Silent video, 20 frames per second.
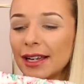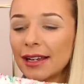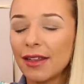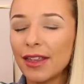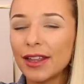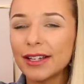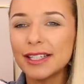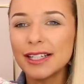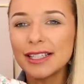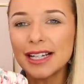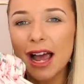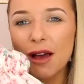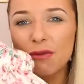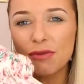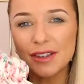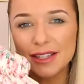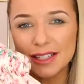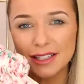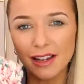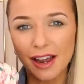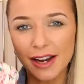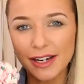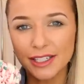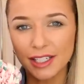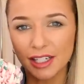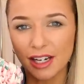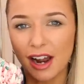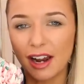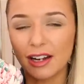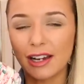Now they did have this
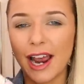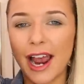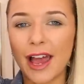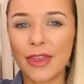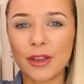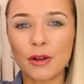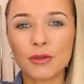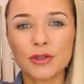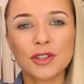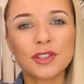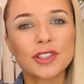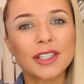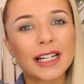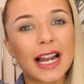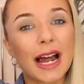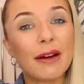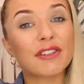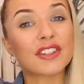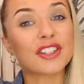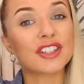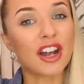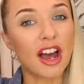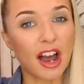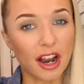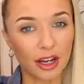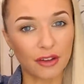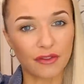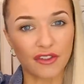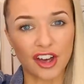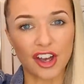lighter color and they also did have a
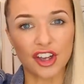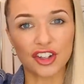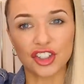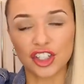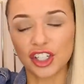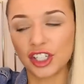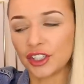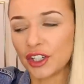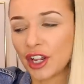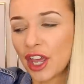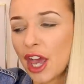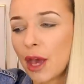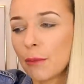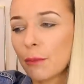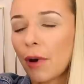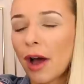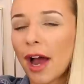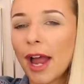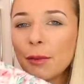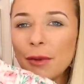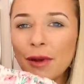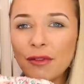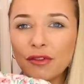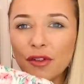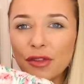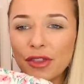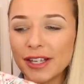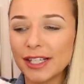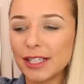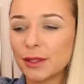darker version, but I went
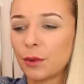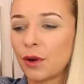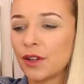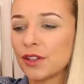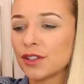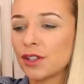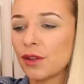for this one.